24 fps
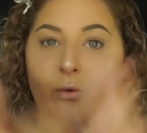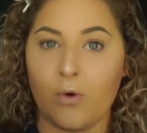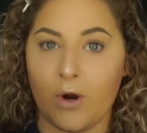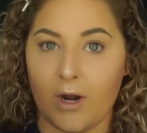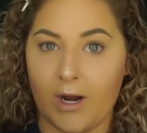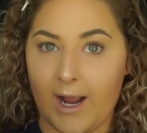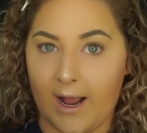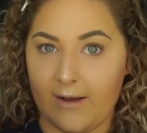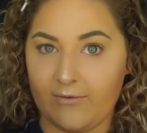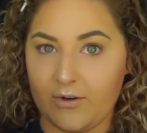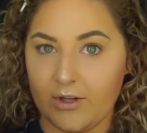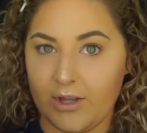
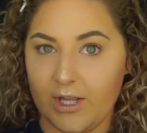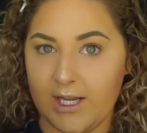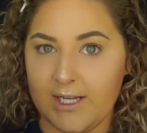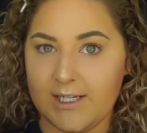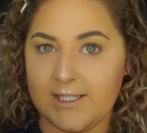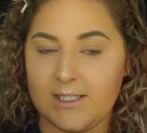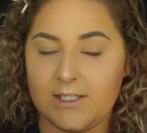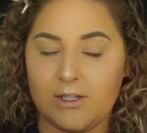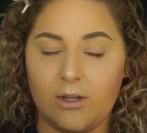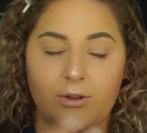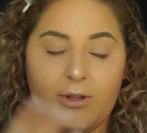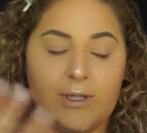work after
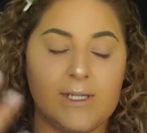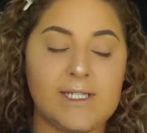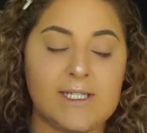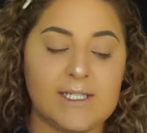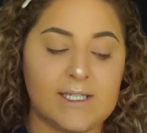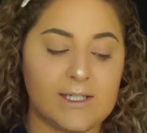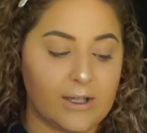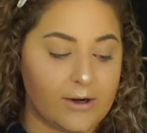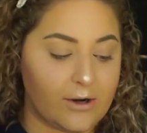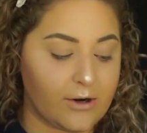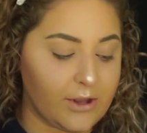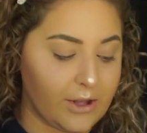this, so this is
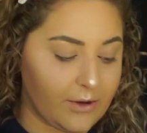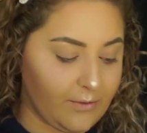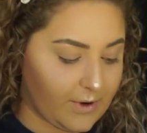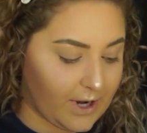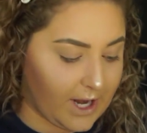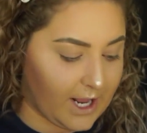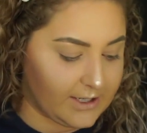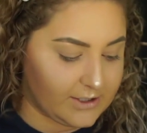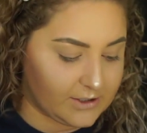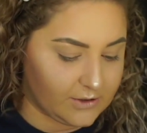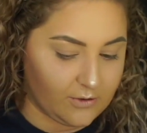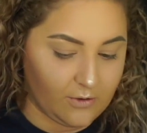literally what
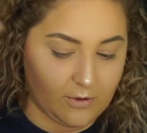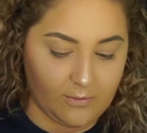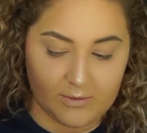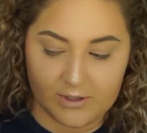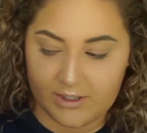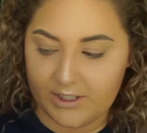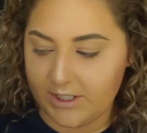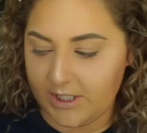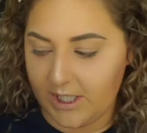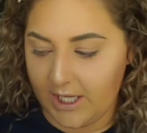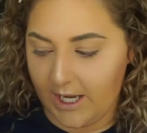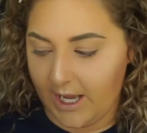I do
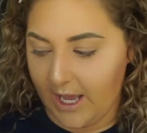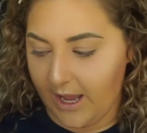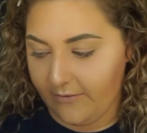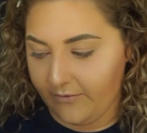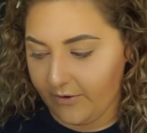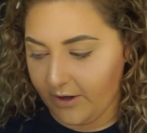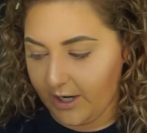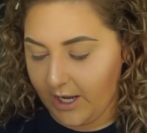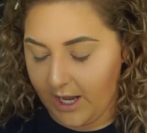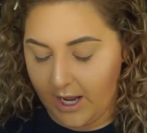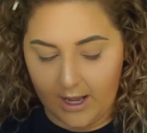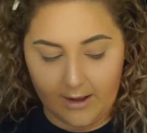almost like
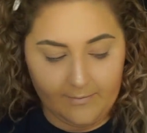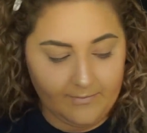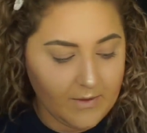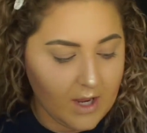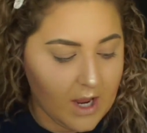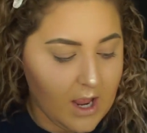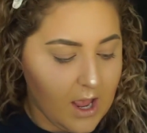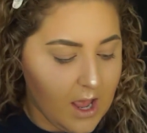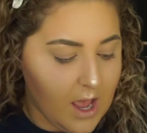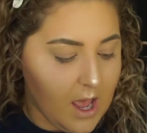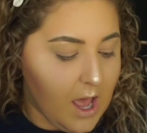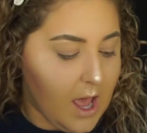every day.
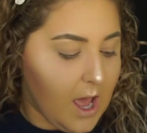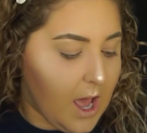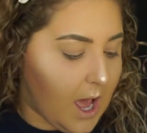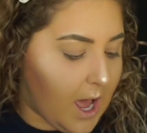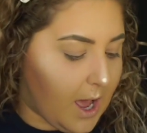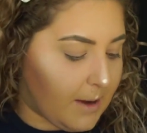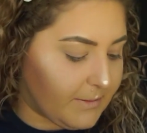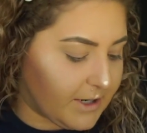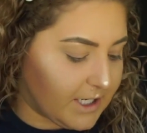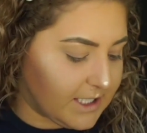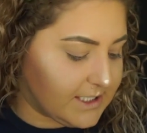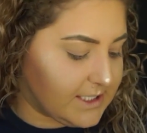
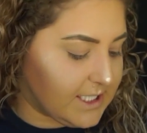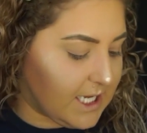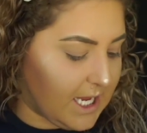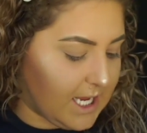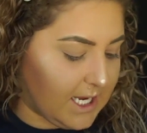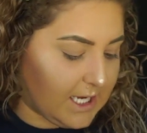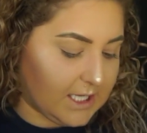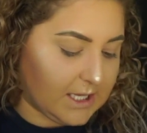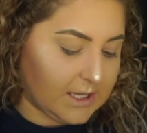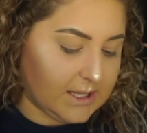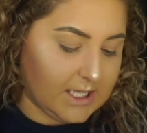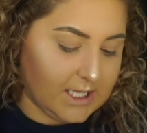I'm gonna
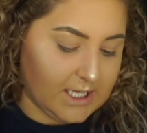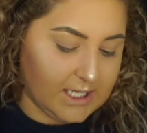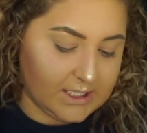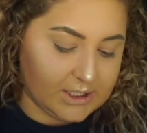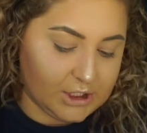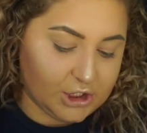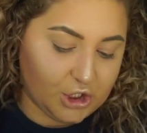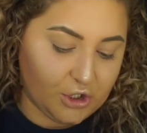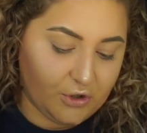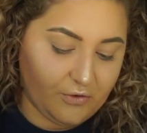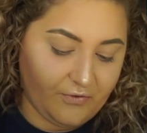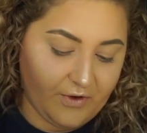take the
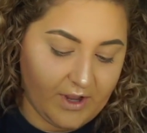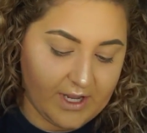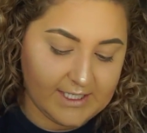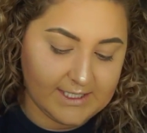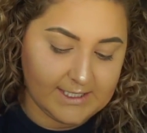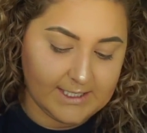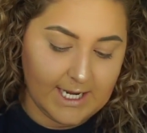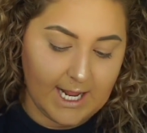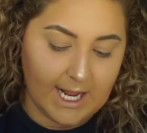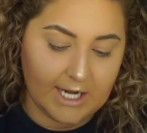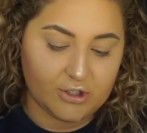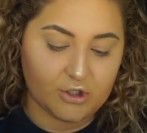Too Faced
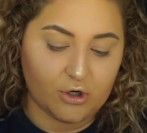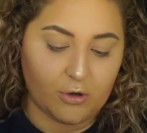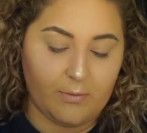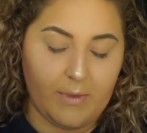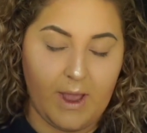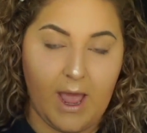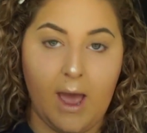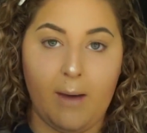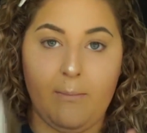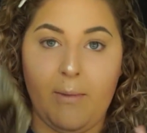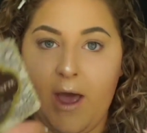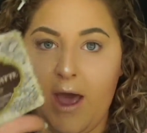Natural
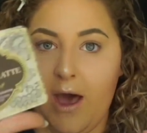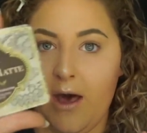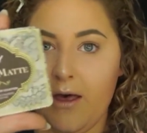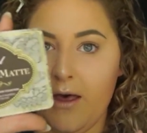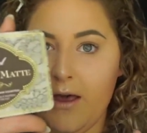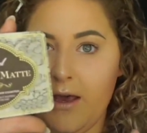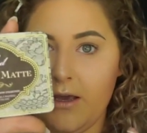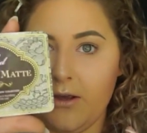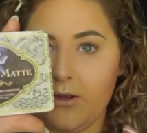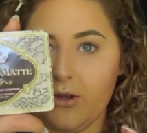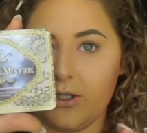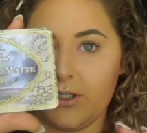Matte
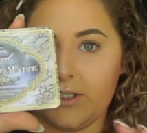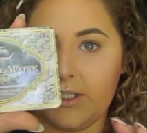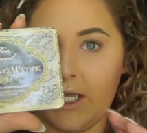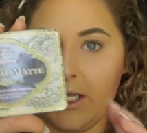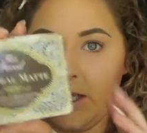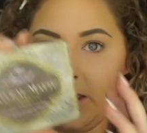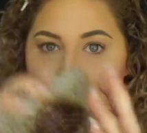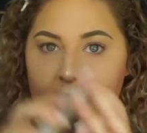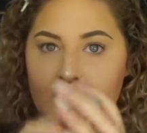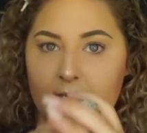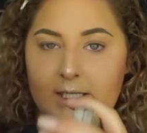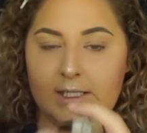Palette. It looks
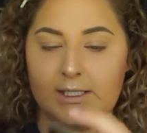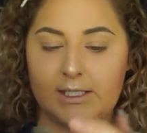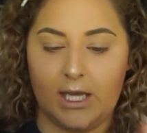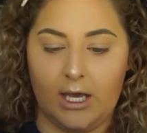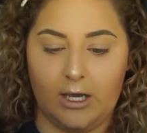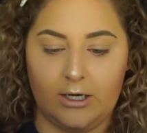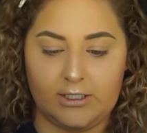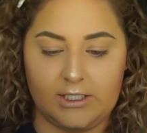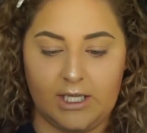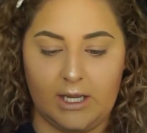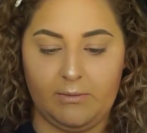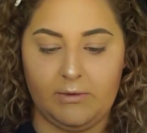like this.
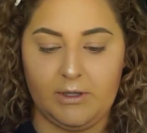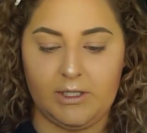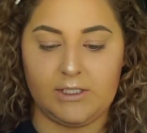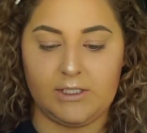Alex got me